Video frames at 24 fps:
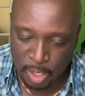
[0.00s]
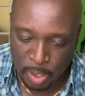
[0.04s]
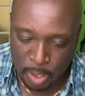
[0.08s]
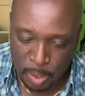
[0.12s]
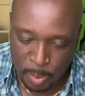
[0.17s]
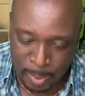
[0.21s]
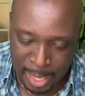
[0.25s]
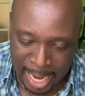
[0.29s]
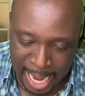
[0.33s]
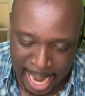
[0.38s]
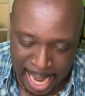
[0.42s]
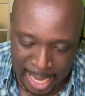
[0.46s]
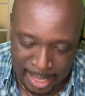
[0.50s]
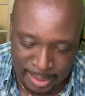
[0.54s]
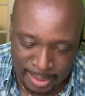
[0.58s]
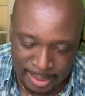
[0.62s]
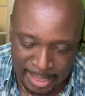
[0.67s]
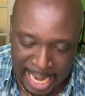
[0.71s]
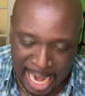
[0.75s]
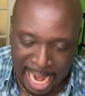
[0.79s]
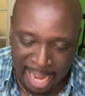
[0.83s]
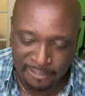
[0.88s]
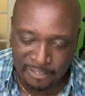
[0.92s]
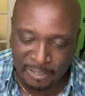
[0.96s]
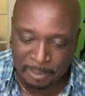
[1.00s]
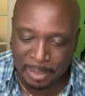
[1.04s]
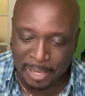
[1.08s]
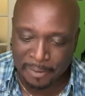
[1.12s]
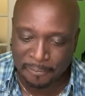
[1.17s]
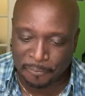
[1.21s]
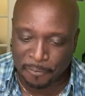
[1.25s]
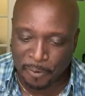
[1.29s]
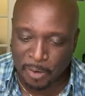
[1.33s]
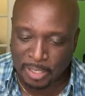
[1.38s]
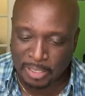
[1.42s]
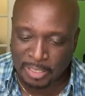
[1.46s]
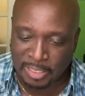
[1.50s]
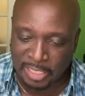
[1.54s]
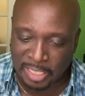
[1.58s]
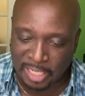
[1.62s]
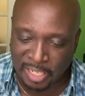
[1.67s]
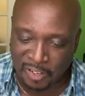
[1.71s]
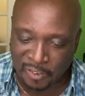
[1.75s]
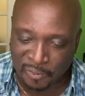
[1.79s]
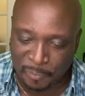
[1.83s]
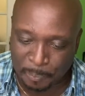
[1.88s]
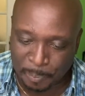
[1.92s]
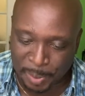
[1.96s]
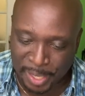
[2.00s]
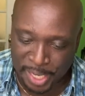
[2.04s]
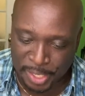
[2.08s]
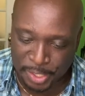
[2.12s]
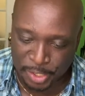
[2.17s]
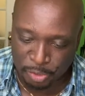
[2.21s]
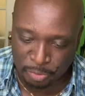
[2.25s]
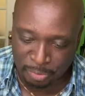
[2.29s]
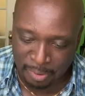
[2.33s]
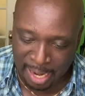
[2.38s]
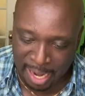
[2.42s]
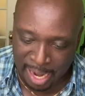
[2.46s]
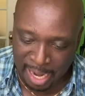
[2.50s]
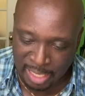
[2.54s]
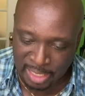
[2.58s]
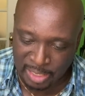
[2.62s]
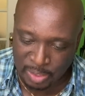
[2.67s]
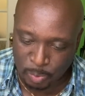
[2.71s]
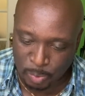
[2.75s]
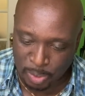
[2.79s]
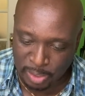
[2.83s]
who asks, after my first layer of paint dries,